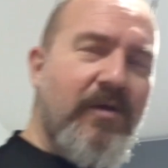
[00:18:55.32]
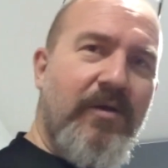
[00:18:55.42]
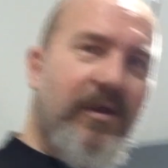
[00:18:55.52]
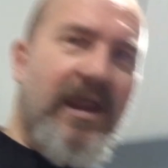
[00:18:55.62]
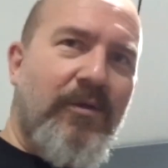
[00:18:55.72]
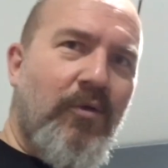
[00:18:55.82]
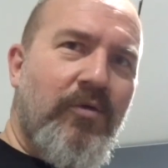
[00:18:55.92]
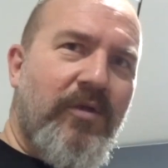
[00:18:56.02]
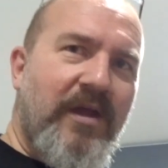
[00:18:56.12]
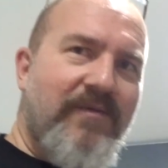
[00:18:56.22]
See, that's not
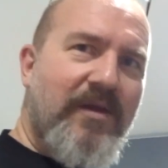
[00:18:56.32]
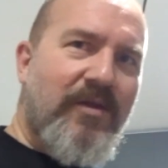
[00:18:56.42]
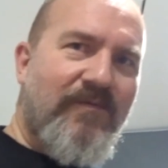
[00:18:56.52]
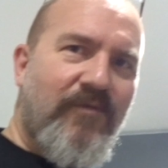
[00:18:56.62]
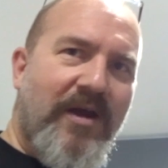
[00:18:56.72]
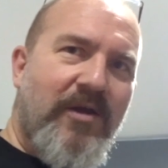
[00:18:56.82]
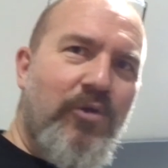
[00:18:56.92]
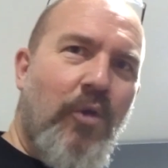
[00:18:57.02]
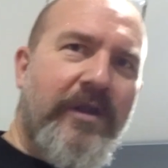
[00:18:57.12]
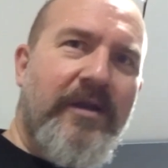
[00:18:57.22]
good TV to throw, you're
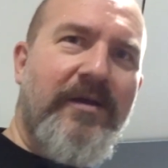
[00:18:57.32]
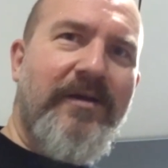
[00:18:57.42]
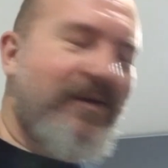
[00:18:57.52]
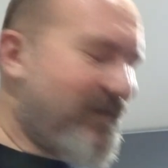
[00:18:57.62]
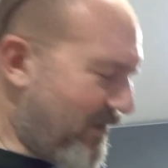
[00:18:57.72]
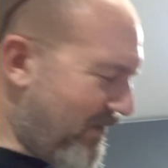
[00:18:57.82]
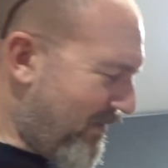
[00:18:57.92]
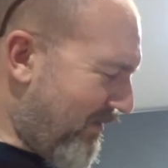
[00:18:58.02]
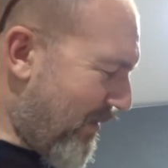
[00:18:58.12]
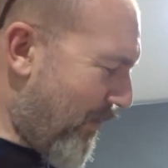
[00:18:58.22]
nodding.
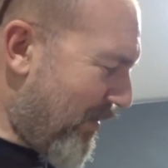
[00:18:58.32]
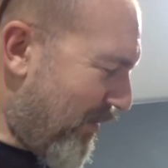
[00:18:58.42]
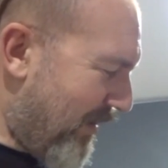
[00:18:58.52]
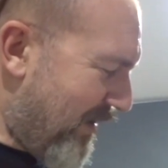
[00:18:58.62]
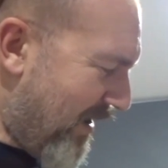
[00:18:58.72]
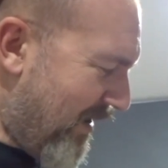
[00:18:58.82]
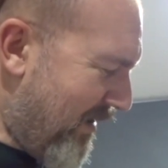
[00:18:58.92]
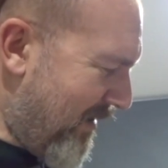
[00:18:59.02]
No one can see that.